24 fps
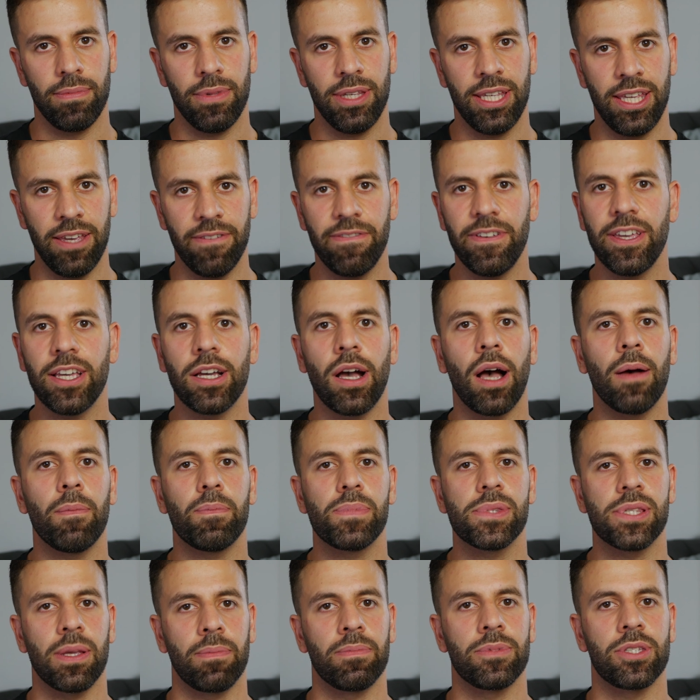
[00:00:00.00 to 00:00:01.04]
giving up
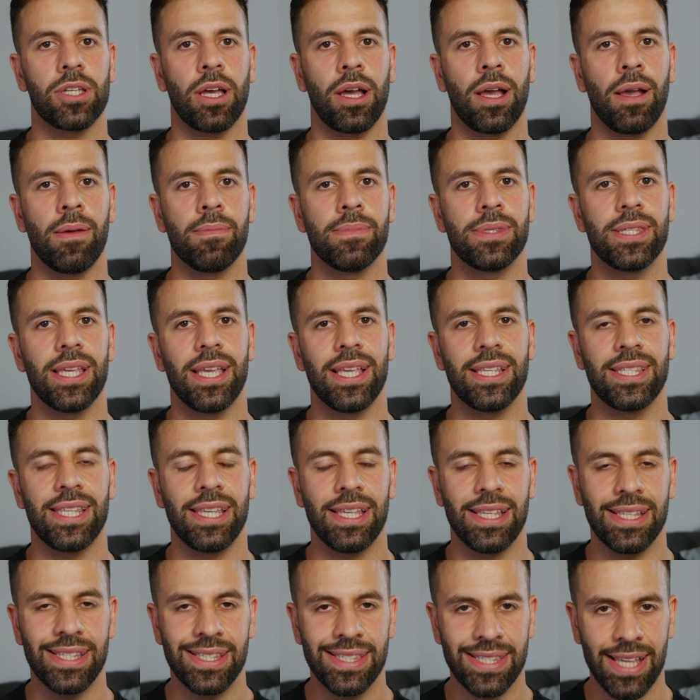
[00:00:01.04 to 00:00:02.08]
sometimes is
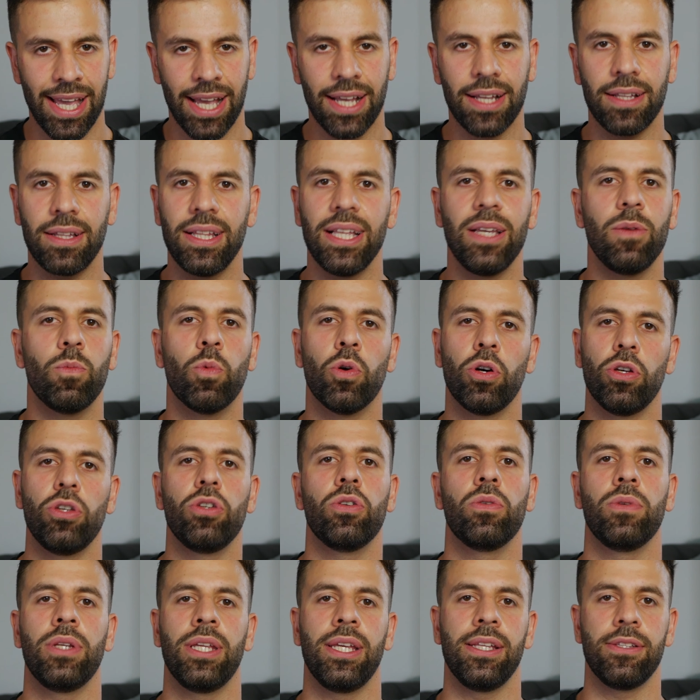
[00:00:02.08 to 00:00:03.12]
exactly what
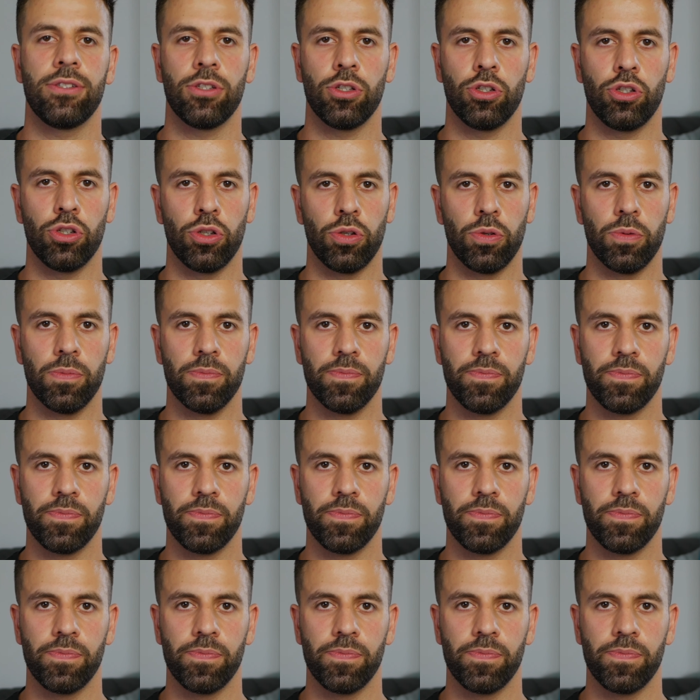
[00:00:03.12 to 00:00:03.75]
you need to do.